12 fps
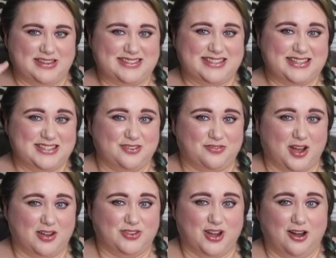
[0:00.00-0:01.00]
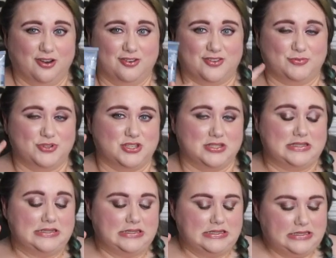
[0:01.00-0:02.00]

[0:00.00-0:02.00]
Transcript: It's $65, which is,